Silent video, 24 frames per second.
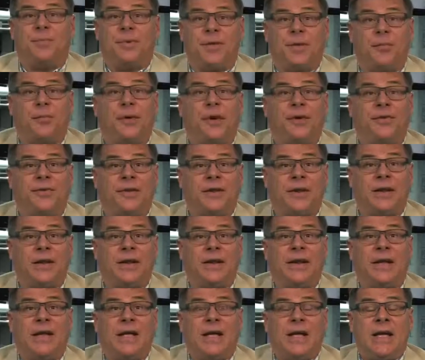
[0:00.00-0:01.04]
The president
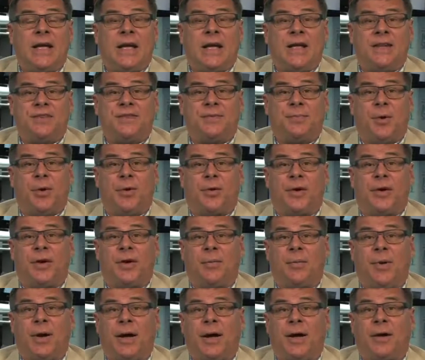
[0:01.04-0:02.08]
had spoken
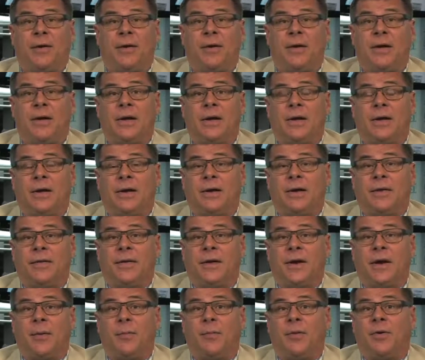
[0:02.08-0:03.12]
about uh,
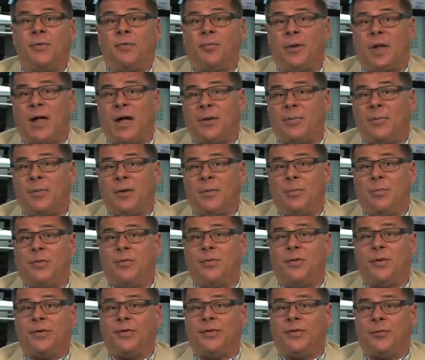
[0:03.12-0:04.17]
the number of black people
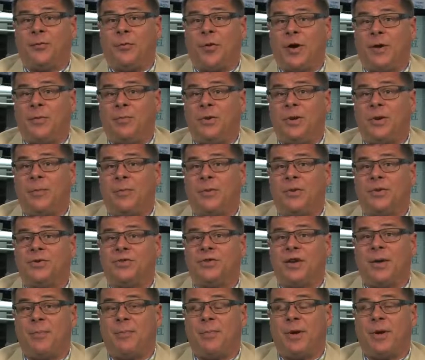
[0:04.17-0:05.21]
versus white people
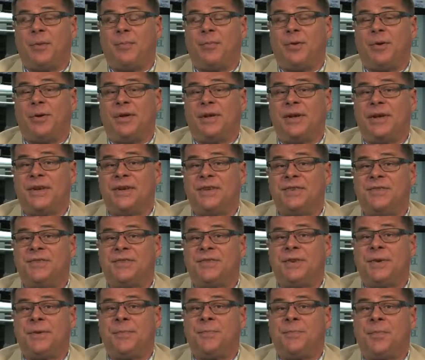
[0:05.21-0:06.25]
shot by
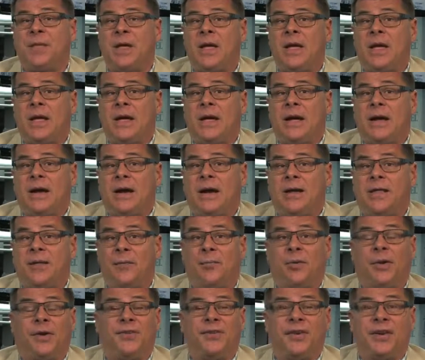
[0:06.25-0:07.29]
police. Uh, the
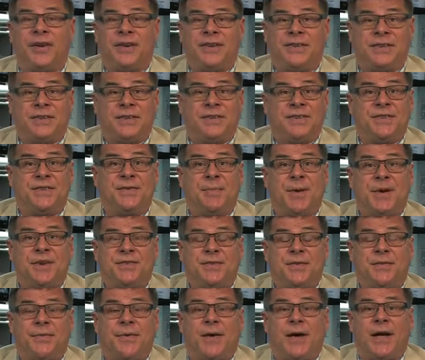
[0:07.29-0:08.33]
president didn't
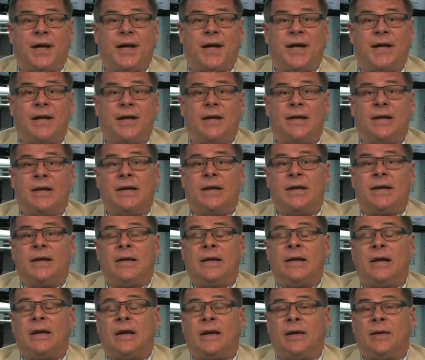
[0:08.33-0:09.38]
specify
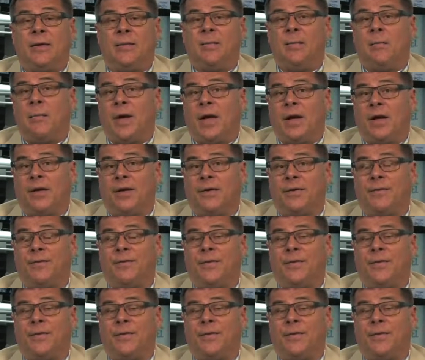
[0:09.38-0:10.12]
uh, male or